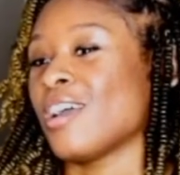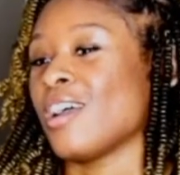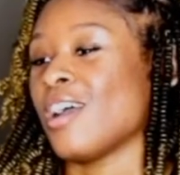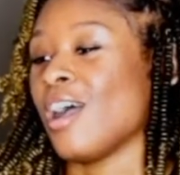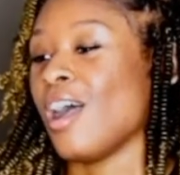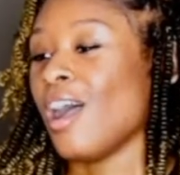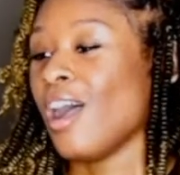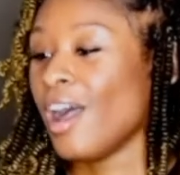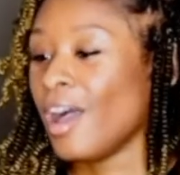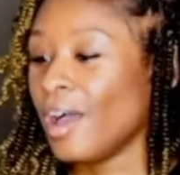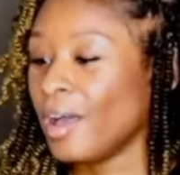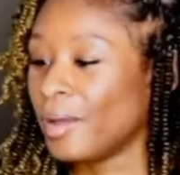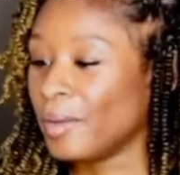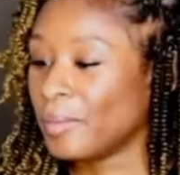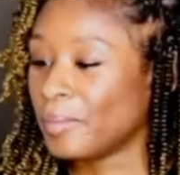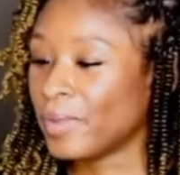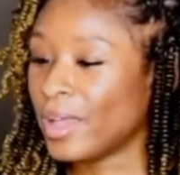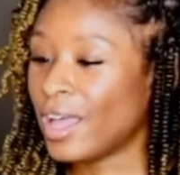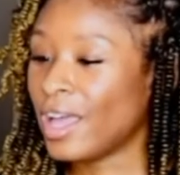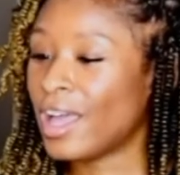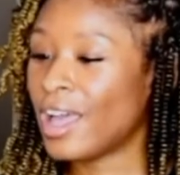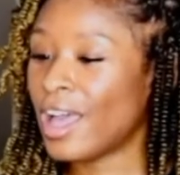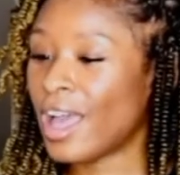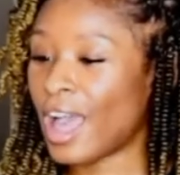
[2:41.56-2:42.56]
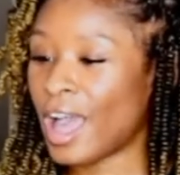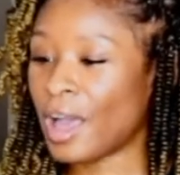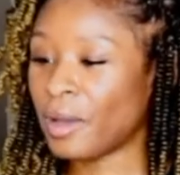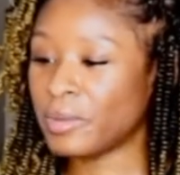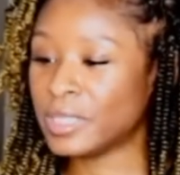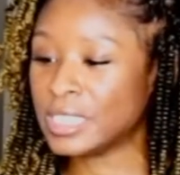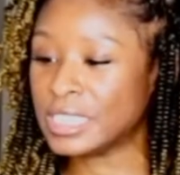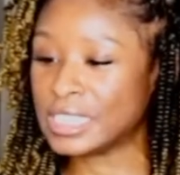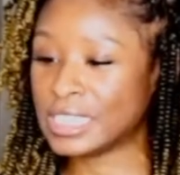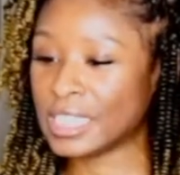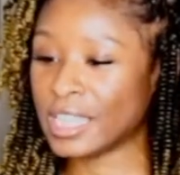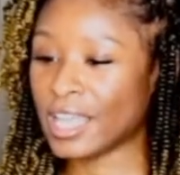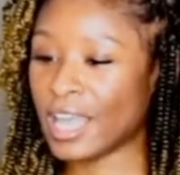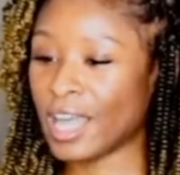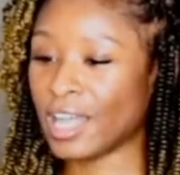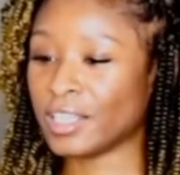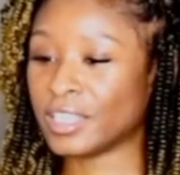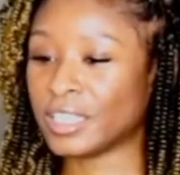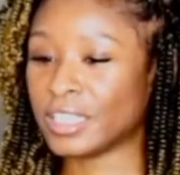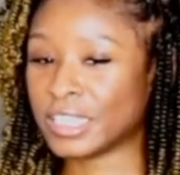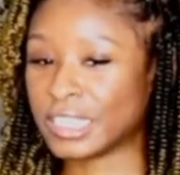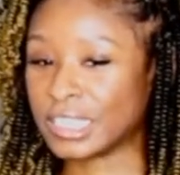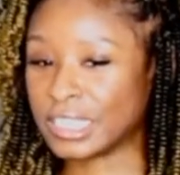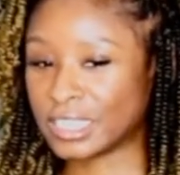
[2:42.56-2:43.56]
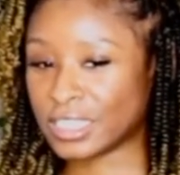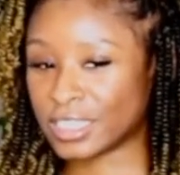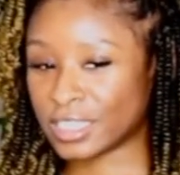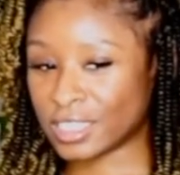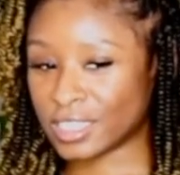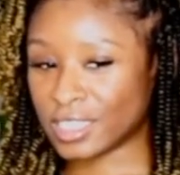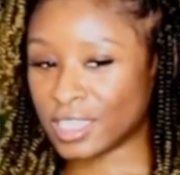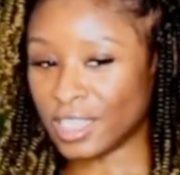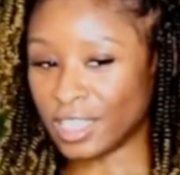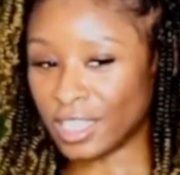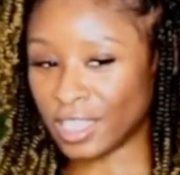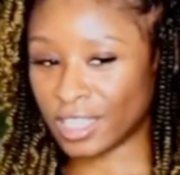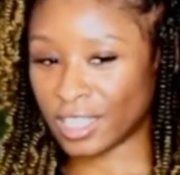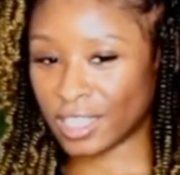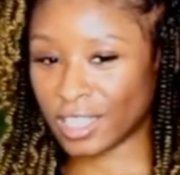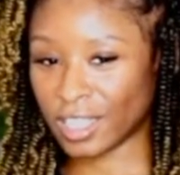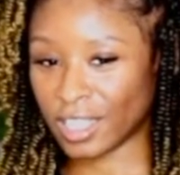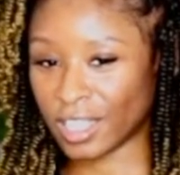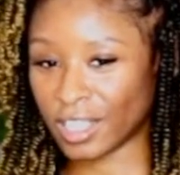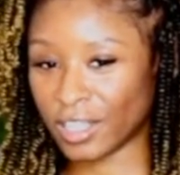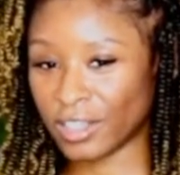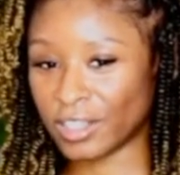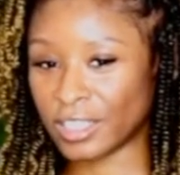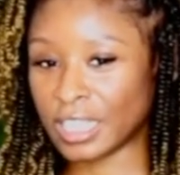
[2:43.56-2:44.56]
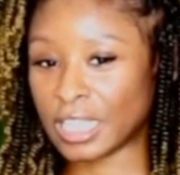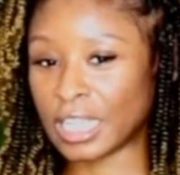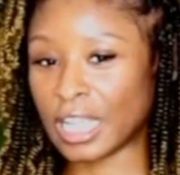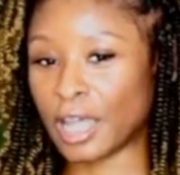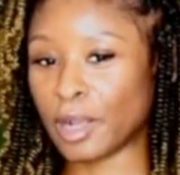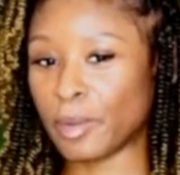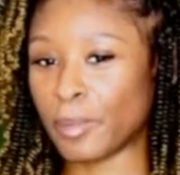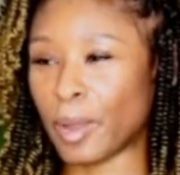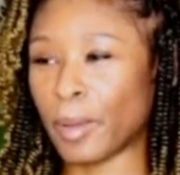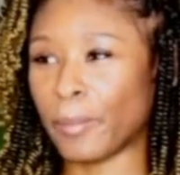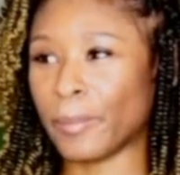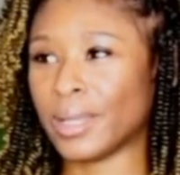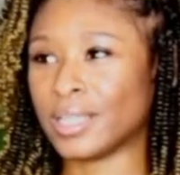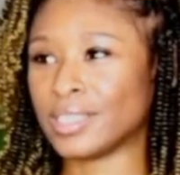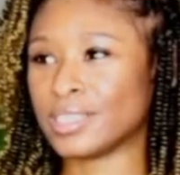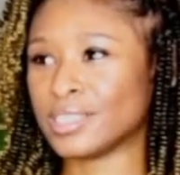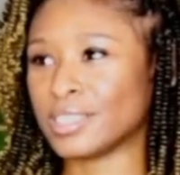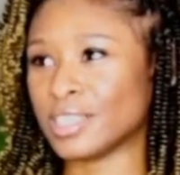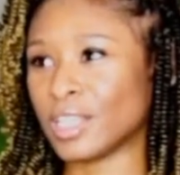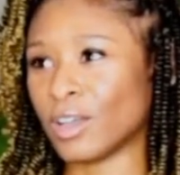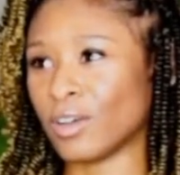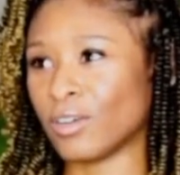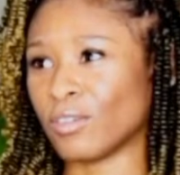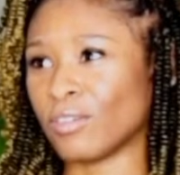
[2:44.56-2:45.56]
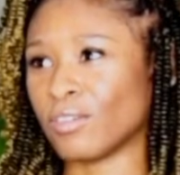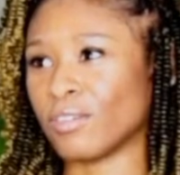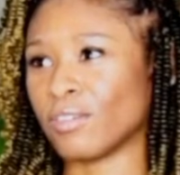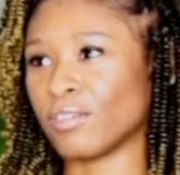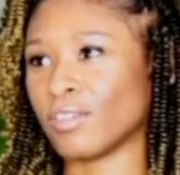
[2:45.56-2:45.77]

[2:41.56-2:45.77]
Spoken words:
I would say I learned a lot about myself.